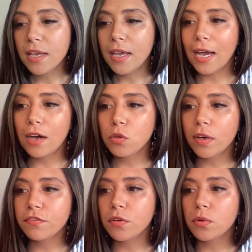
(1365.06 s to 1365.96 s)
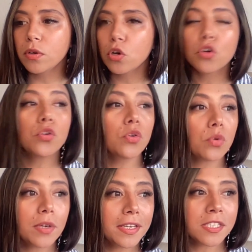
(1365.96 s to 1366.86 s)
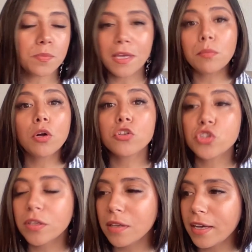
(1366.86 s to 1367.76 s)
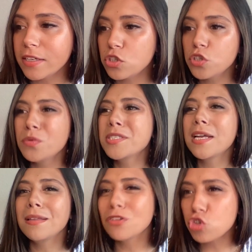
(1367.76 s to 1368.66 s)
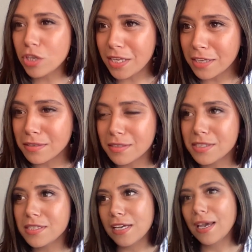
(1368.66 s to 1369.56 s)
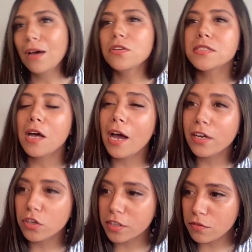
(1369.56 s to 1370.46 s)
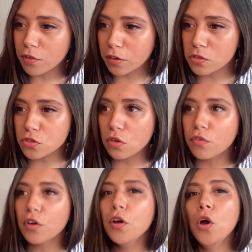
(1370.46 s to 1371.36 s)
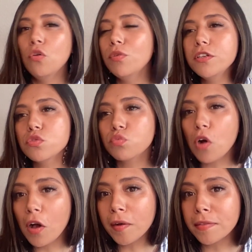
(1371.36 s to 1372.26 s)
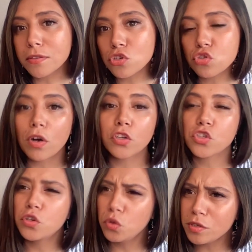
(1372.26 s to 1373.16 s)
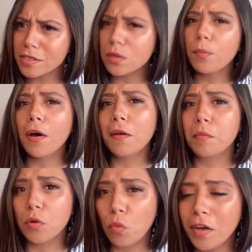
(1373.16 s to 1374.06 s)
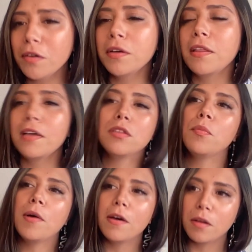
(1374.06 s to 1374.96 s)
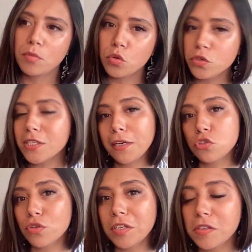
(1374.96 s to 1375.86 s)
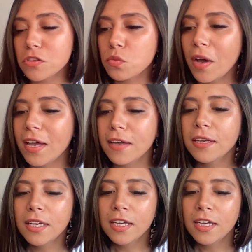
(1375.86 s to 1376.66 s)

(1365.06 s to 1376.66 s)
How do I focus, or who is being marginalized? Who is getting the shitty end of the stick? How does the hierarchy fuck us over? What is wrong in this structure? Who is at the bottom and why are they at the bottom? Who is getting treated this way?